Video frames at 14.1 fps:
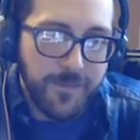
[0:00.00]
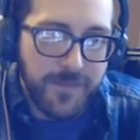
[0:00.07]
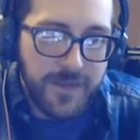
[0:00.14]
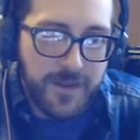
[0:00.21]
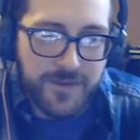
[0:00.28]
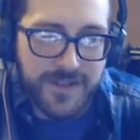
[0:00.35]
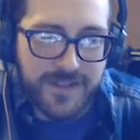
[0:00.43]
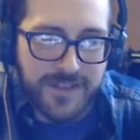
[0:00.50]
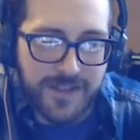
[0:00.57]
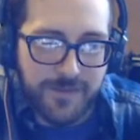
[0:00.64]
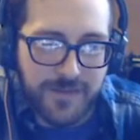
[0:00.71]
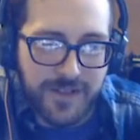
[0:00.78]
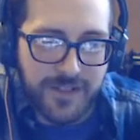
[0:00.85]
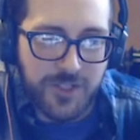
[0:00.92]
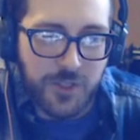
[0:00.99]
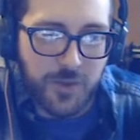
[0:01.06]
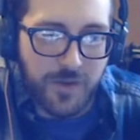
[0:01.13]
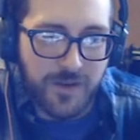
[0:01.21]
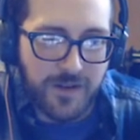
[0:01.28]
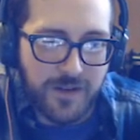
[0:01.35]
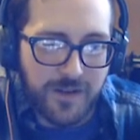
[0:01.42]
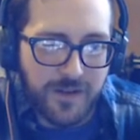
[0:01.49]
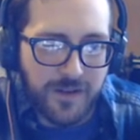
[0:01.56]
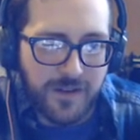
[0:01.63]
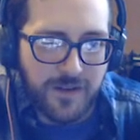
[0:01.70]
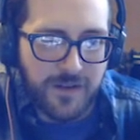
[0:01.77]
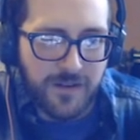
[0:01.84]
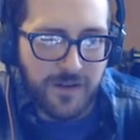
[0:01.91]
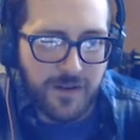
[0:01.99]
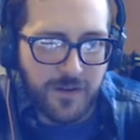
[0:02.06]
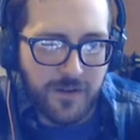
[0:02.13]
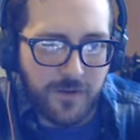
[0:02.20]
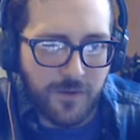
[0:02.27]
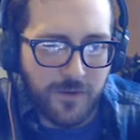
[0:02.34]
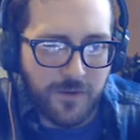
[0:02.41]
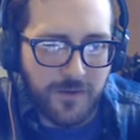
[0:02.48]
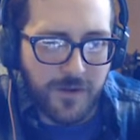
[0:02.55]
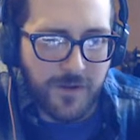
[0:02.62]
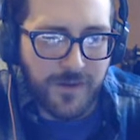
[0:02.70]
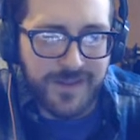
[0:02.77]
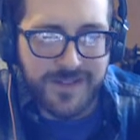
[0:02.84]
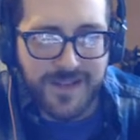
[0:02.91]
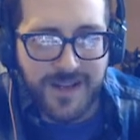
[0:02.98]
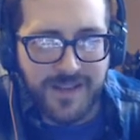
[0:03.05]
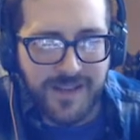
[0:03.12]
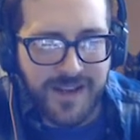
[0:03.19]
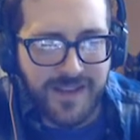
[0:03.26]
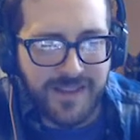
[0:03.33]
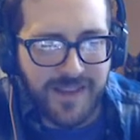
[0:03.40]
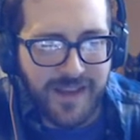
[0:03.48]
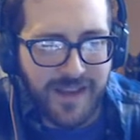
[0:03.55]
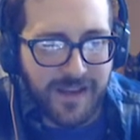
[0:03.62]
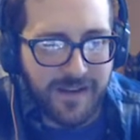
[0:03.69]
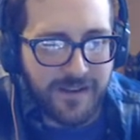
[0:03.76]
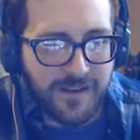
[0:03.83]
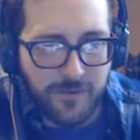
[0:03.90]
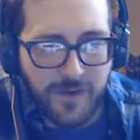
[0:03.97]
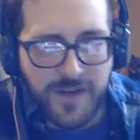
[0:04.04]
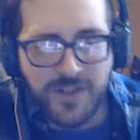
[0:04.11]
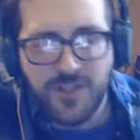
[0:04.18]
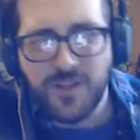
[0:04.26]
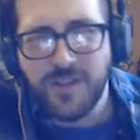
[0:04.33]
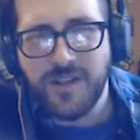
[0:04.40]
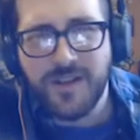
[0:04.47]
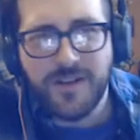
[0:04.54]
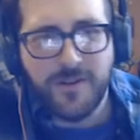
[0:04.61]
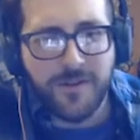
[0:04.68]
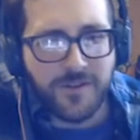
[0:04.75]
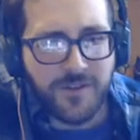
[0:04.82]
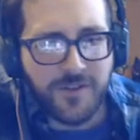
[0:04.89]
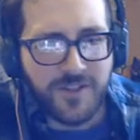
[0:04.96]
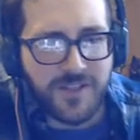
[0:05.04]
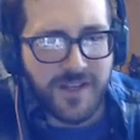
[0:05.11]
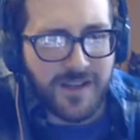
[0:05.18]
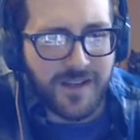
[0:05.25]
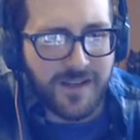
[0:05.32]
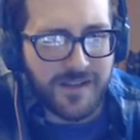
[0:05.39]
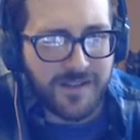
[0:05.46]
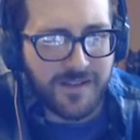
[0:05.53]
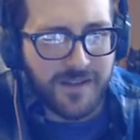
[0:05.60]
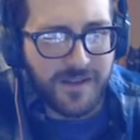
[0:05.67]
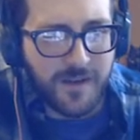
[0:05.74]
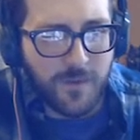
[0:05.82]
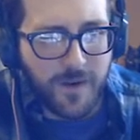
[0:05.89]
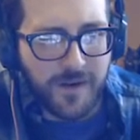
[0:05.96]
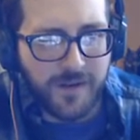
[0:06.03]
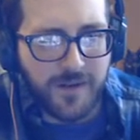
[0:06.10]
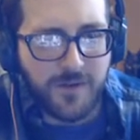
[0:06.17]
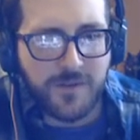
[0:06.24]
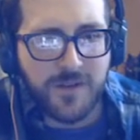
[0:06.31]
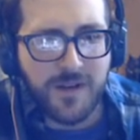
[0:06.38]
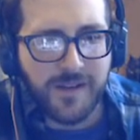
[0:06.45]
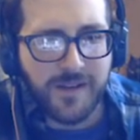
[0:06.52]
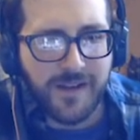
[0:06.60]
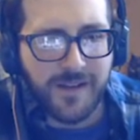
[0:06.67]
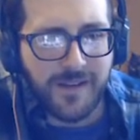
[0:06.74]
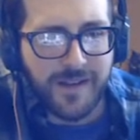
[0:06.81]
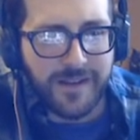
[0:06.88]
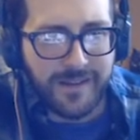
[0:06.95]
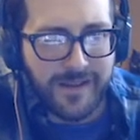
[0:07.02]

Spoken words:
You did something to her. No, it's not like that. Rachel, I don't understand. Why are you talking like